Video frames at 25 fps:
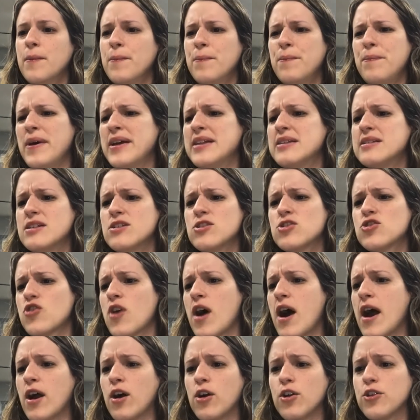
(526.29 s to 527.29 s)
pending
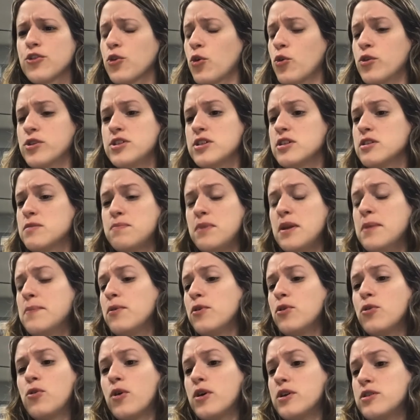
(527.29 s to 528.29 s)
trials, or just
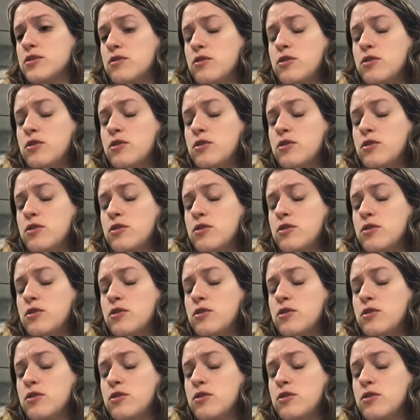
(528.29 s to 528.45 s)
people who